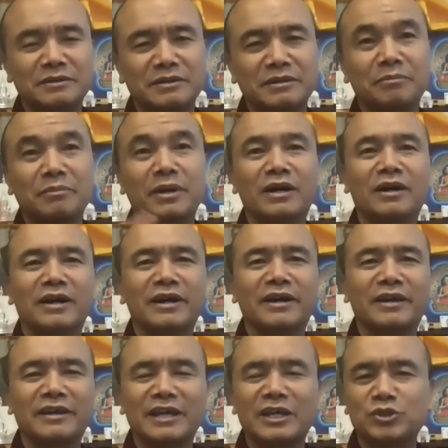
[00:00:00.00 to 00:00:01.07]

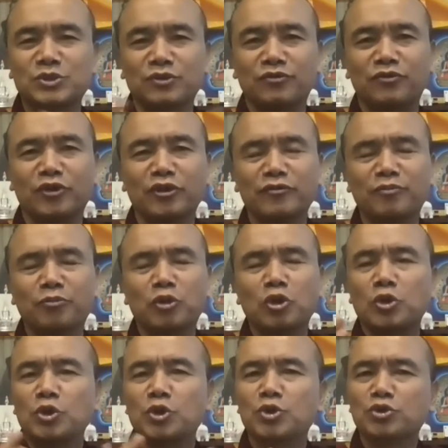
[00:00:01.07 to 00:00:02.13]
Baha'i, and so forth.
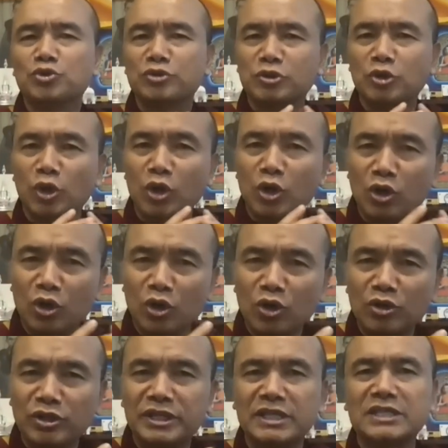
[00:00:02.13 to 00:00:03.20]
You go to all
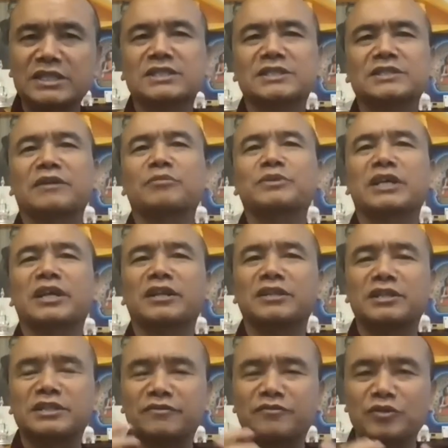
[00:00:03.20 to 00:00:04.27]
these representing the
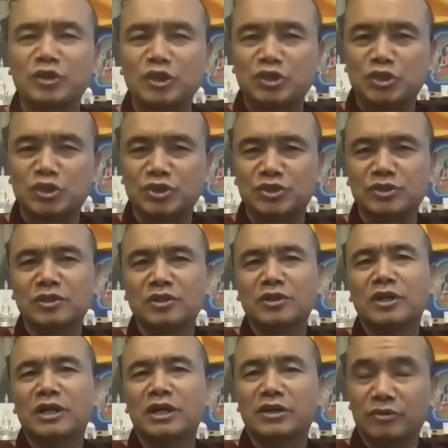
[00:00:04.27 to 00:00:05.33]
different
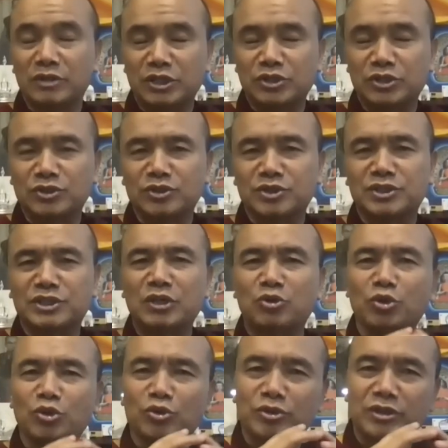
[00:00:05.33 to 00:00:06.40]
religions. They
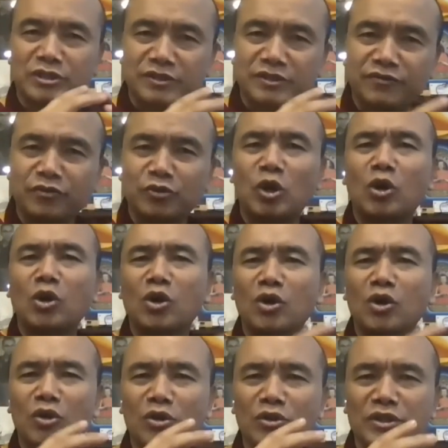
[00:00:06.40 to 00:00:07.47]
go to
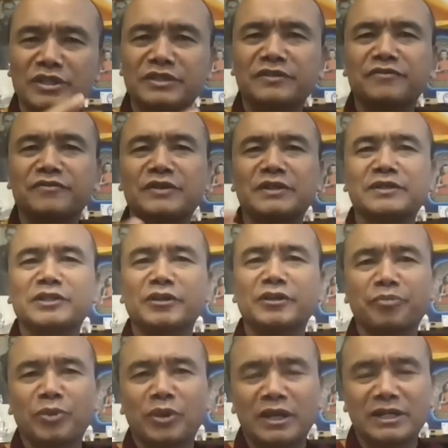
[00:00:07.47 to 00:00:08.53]
all the different,
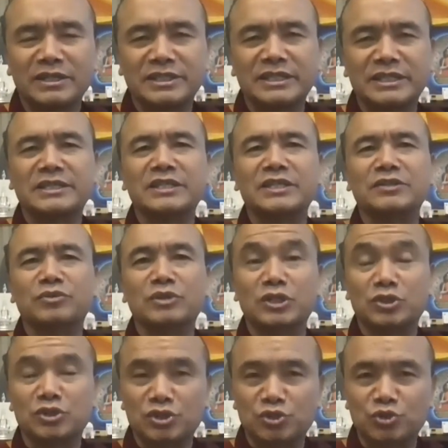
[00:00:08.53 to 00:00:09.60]
I say, the
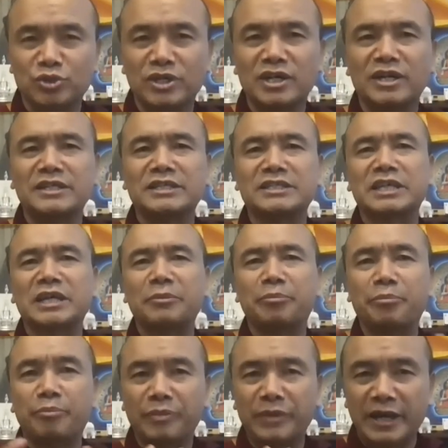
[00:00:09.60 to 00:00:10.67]
religious shrines
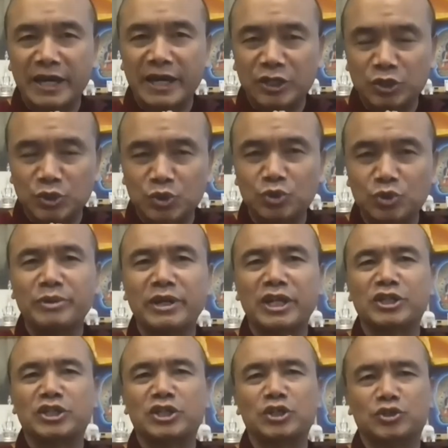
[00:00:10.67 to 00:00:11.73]
and do
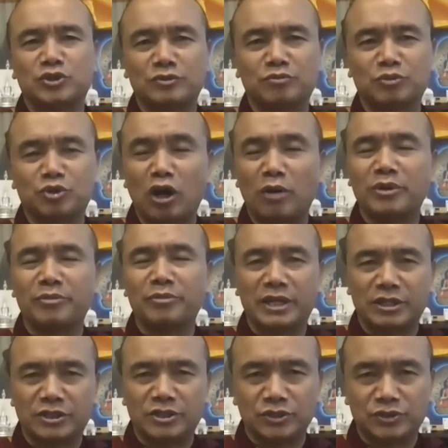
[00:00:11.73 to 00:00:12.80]
meditation, common
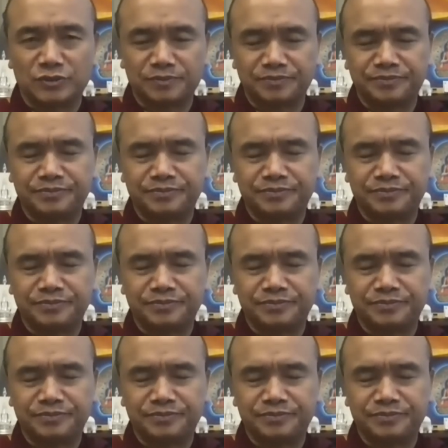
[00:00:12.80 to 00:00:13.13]
meditation.